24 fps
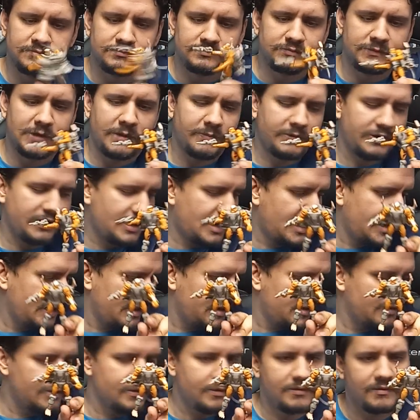number
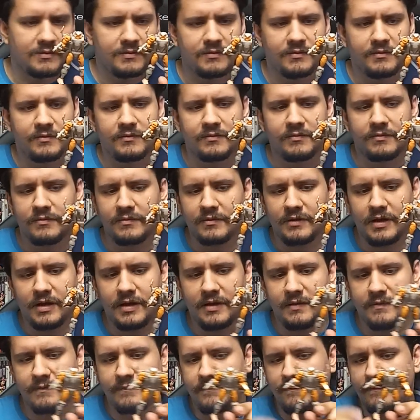9
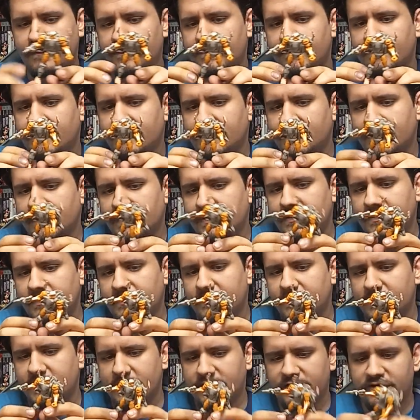of
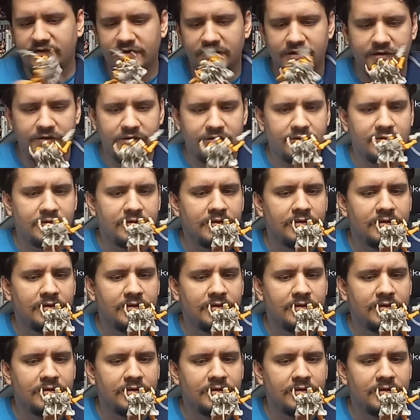this year.